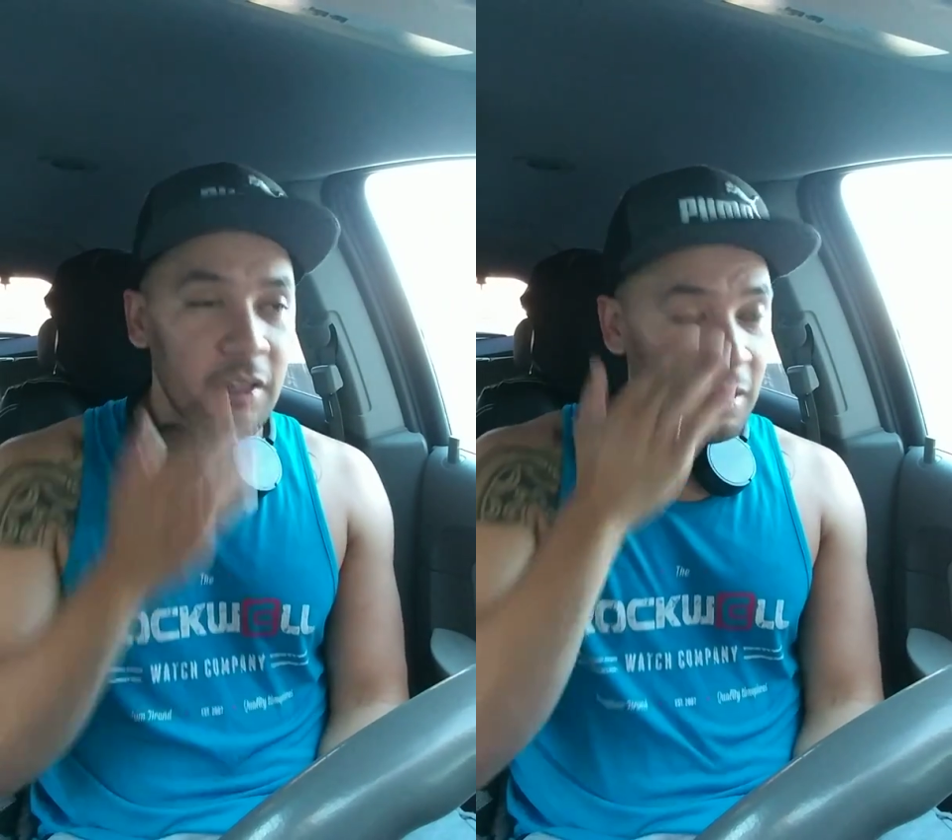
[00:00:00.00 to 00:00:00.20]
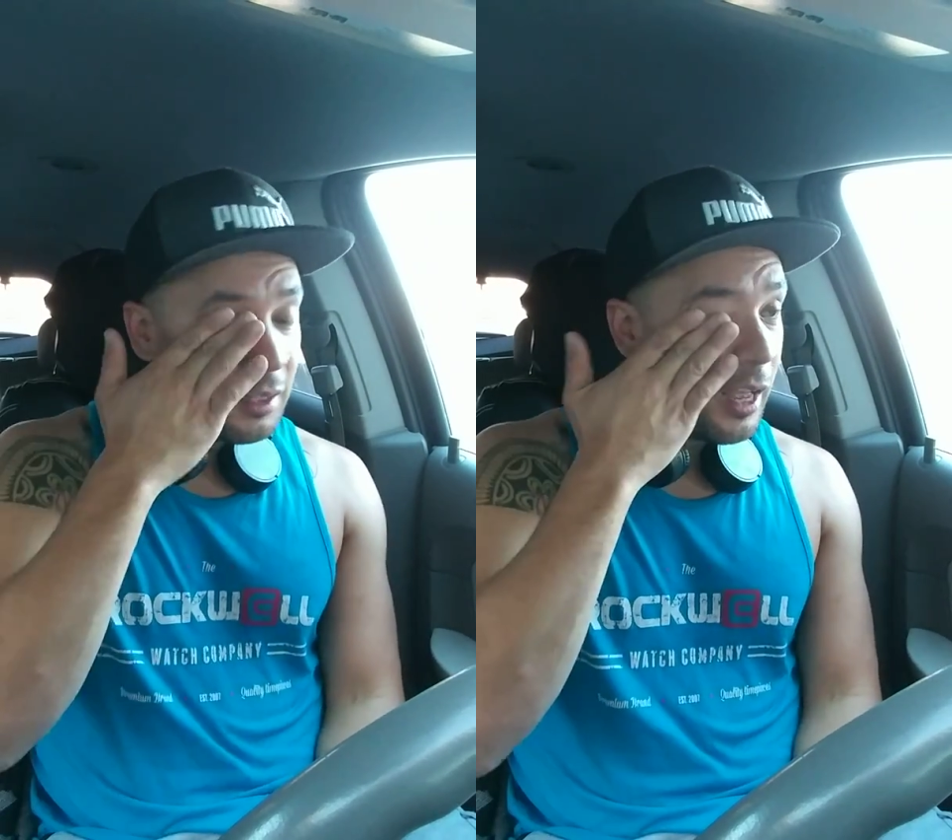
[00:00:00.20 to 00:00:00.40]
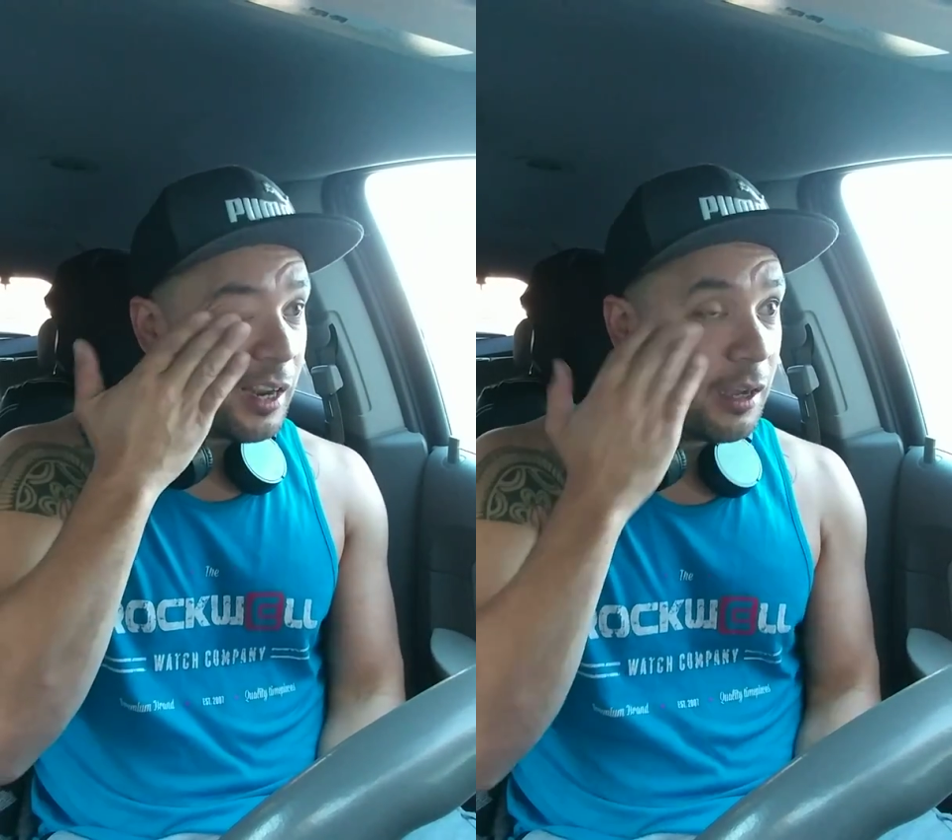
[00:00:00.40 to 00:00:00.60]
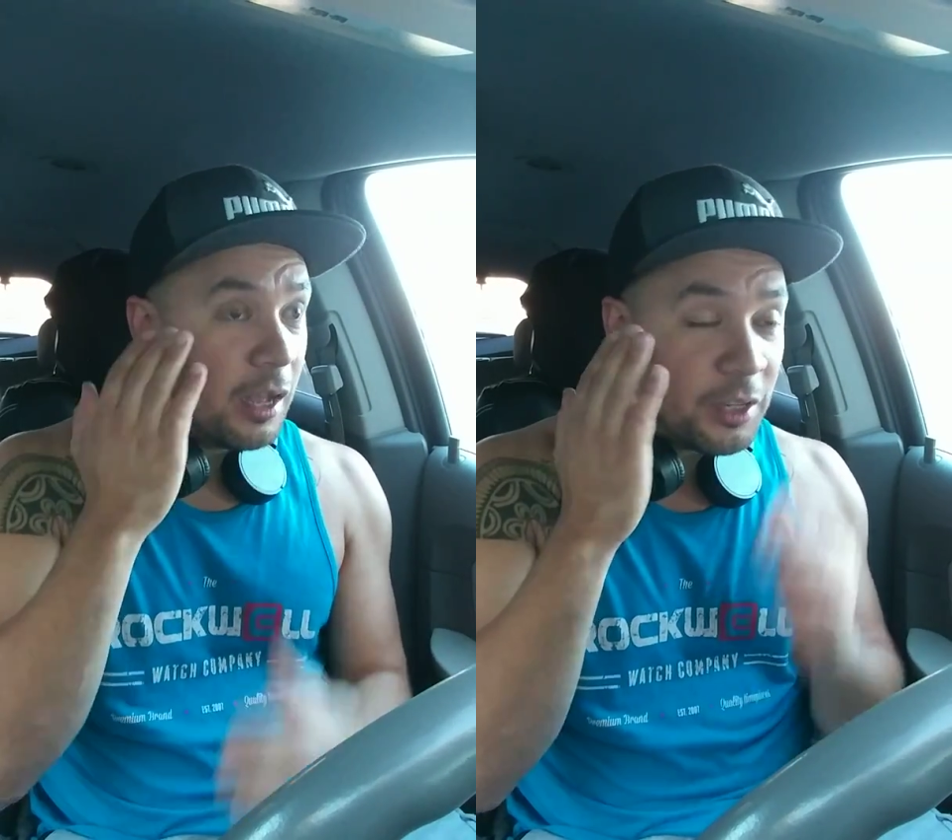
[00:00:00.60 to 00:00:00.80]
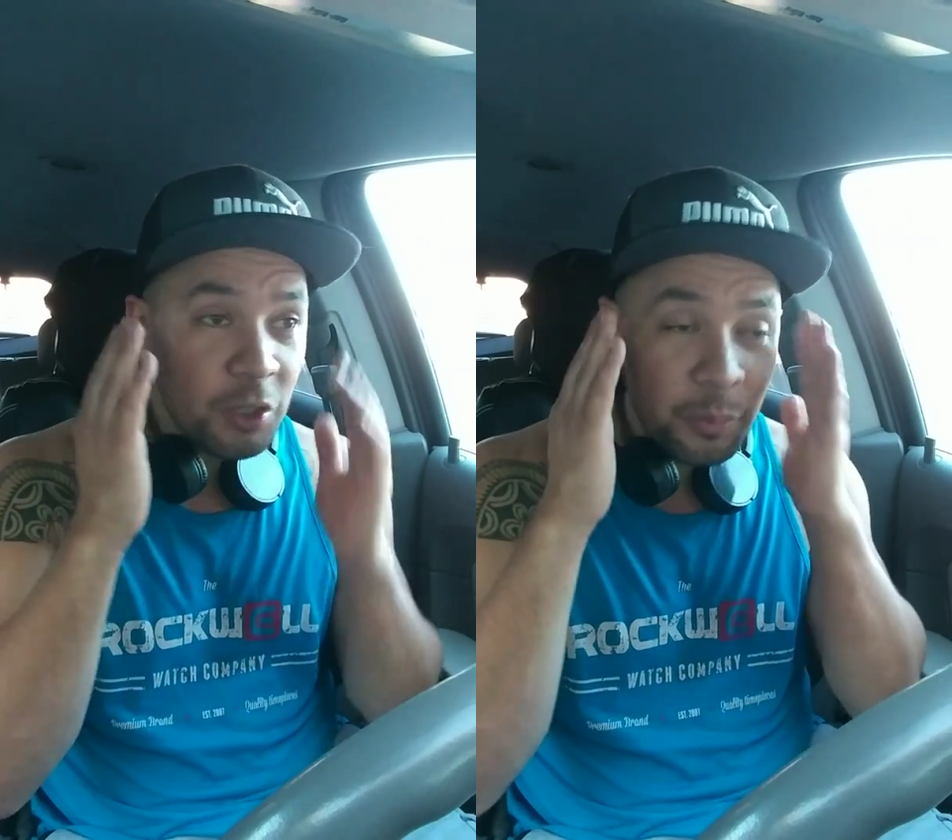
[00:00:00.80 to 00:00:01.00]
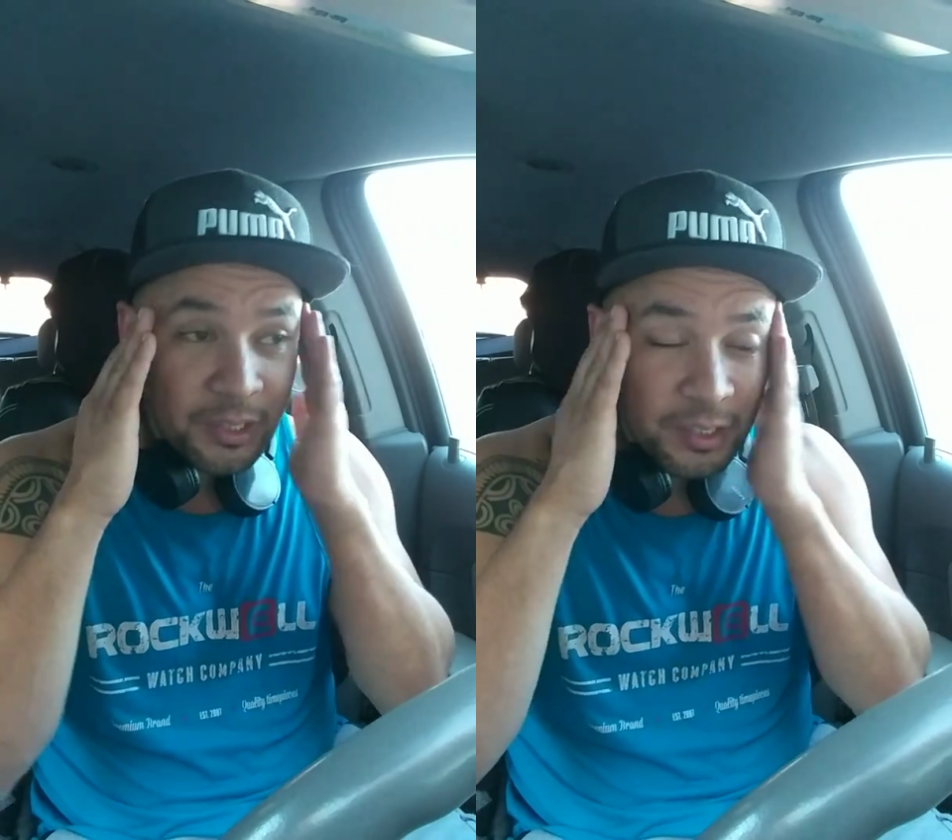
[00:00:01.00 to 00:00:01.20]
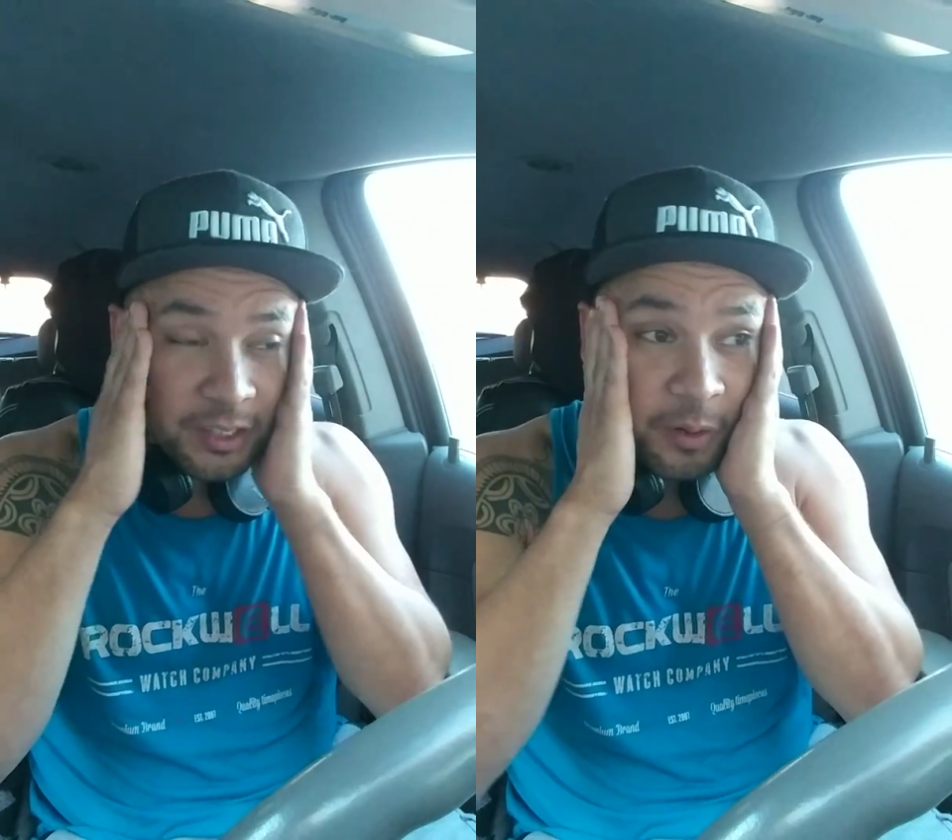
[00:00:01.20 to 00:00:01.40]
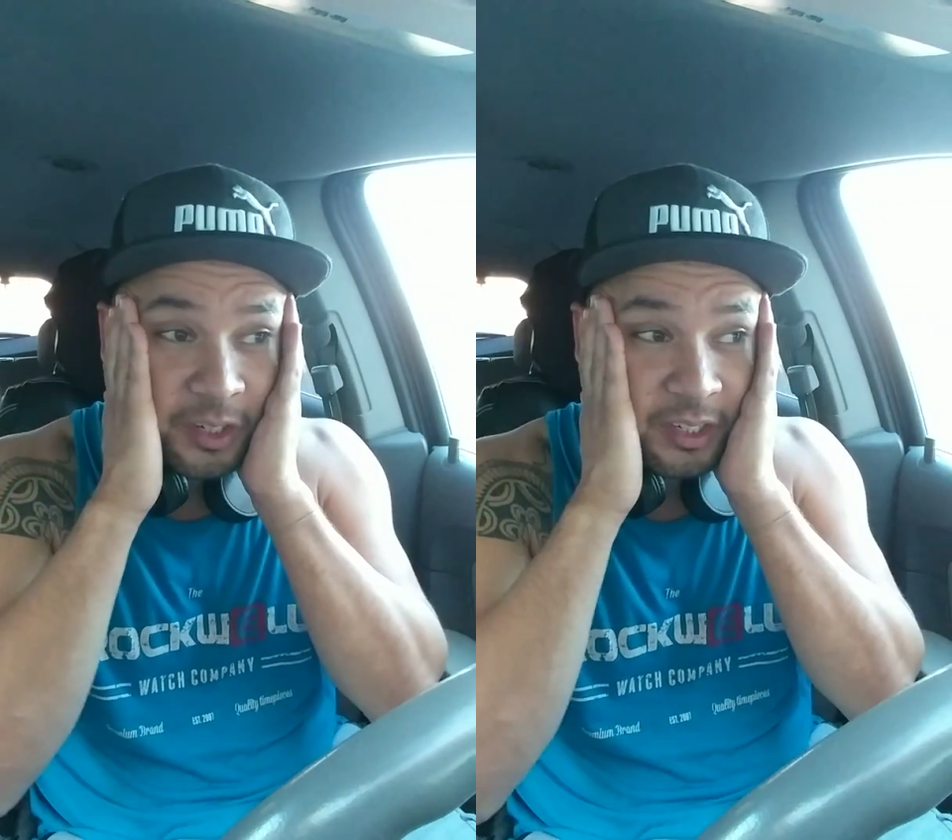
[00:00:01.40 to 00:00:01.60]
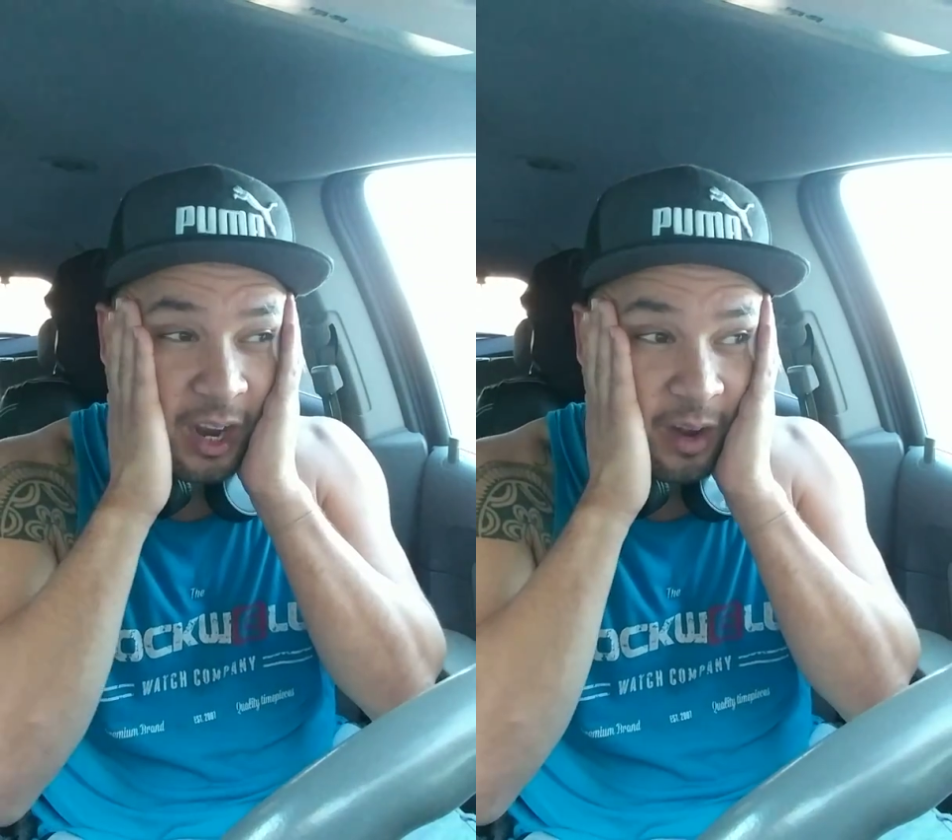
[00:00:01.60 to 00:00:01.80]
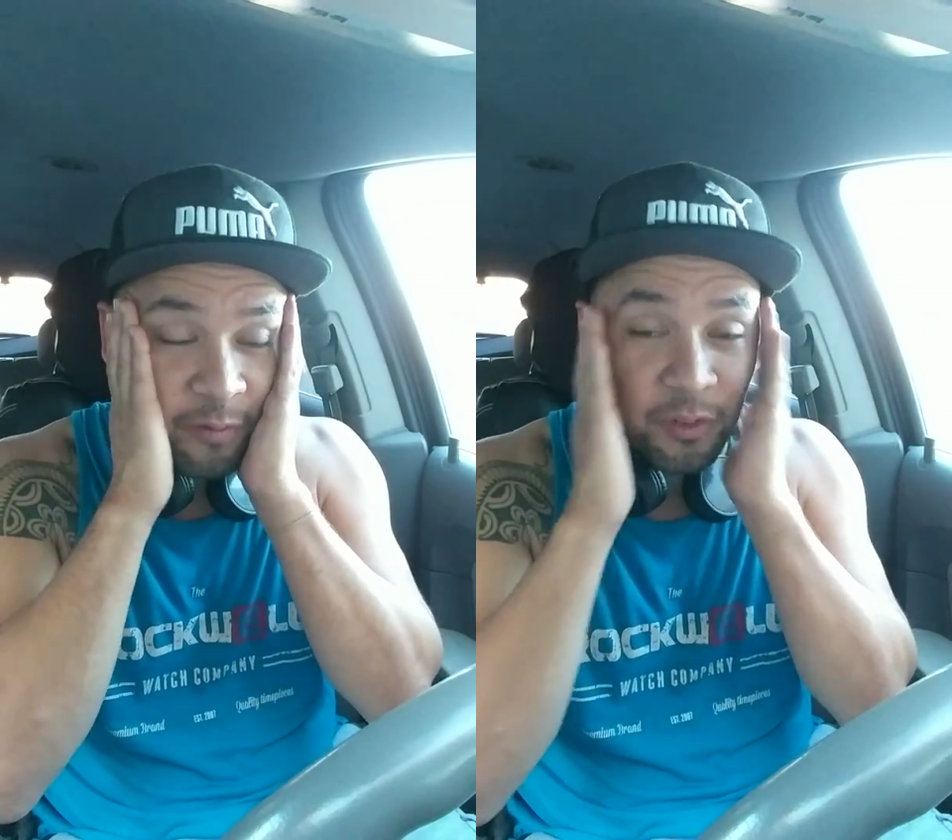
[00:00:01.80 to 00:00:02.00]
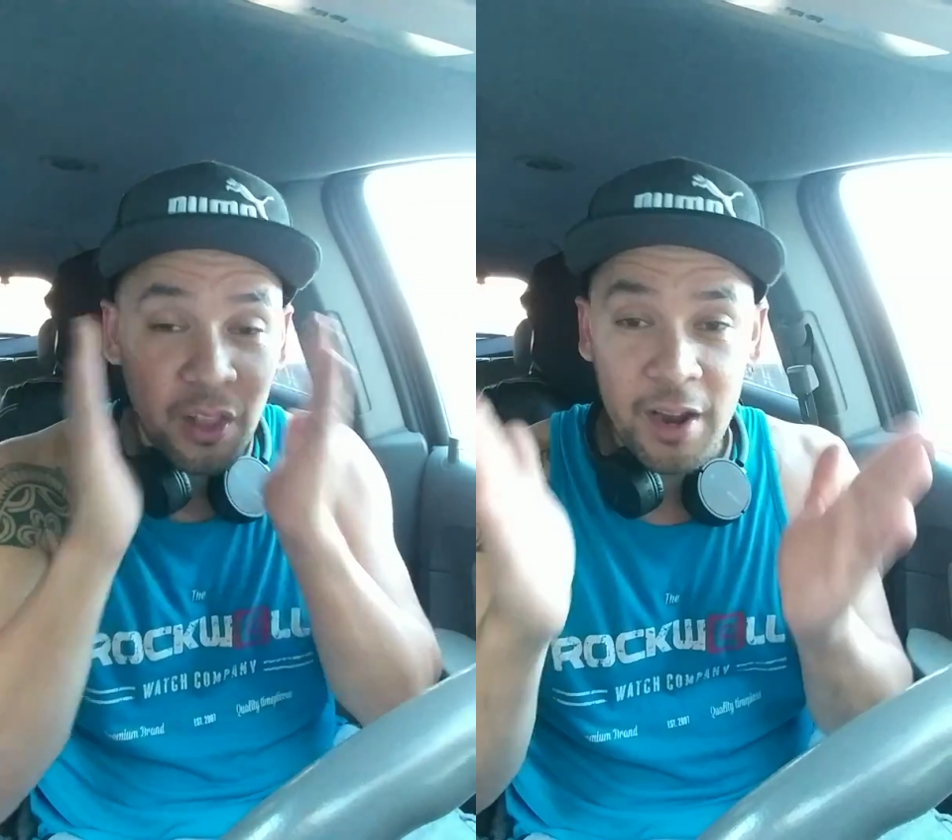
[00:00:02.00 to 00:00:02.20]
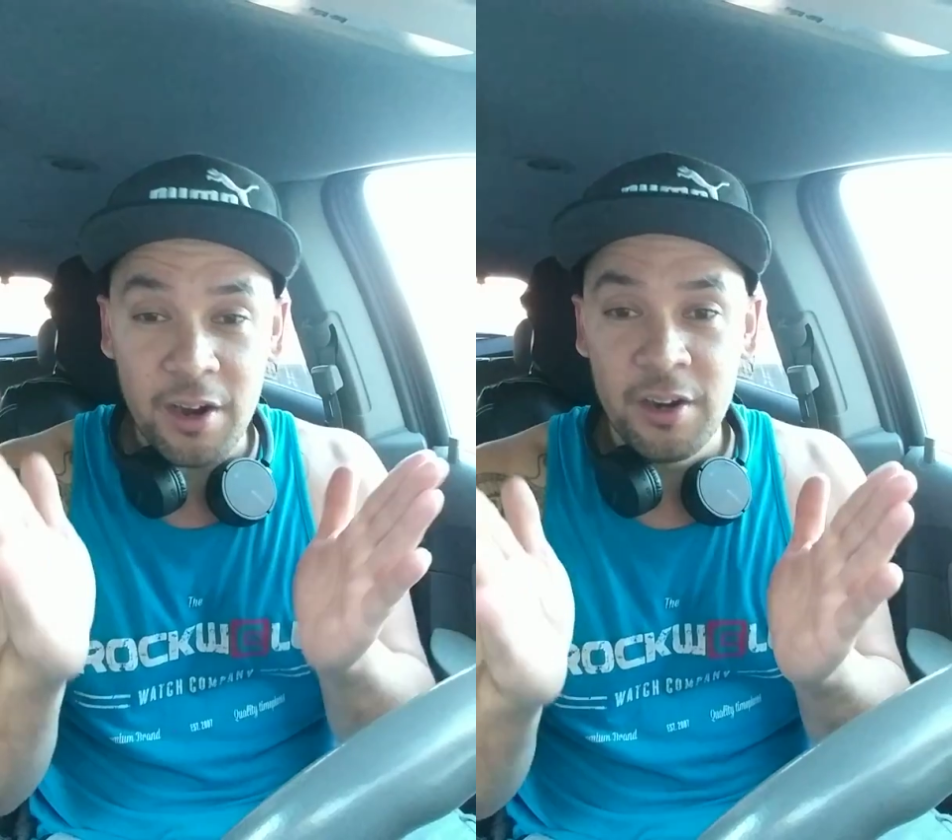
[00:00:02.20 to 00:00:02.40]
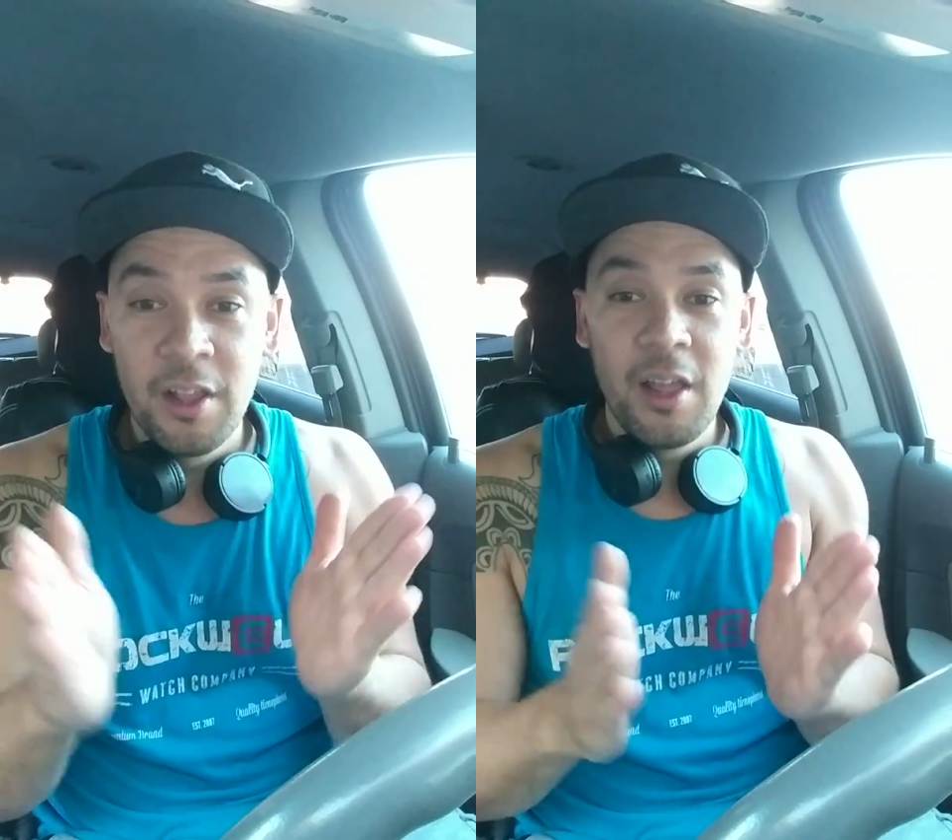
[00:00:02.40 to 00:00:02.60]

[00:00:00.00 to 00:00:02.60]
Like, it took me 6 hours to design a flyer.